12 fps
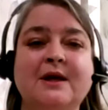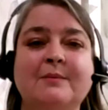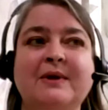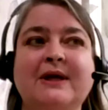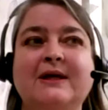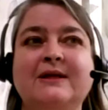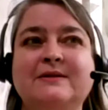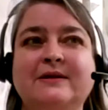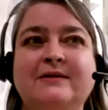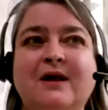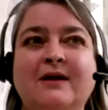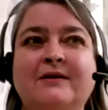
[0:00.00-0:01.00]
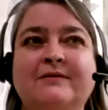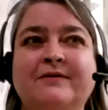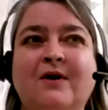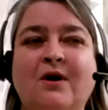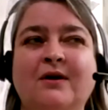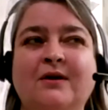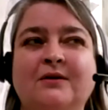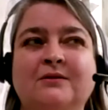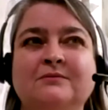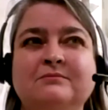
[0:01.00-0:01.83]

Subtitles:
because a lot of our